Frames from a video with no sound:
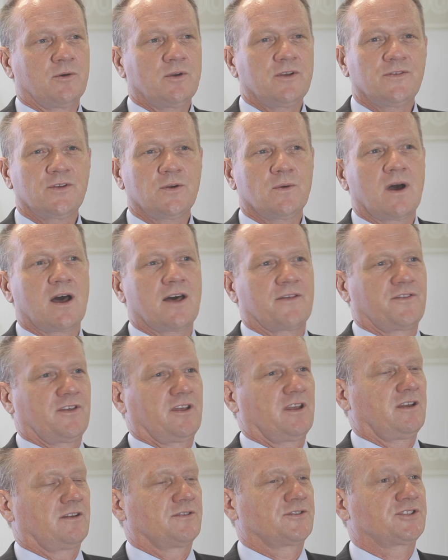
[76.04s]
if you are
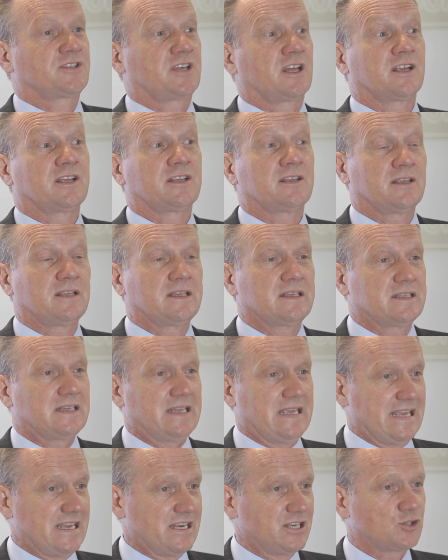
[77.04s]
thinking of selling
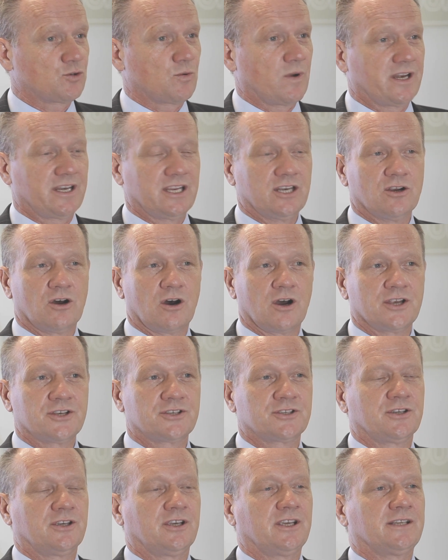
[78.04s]
in
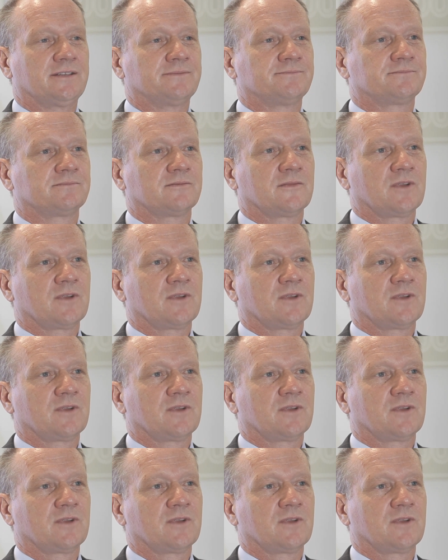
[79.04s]
2019,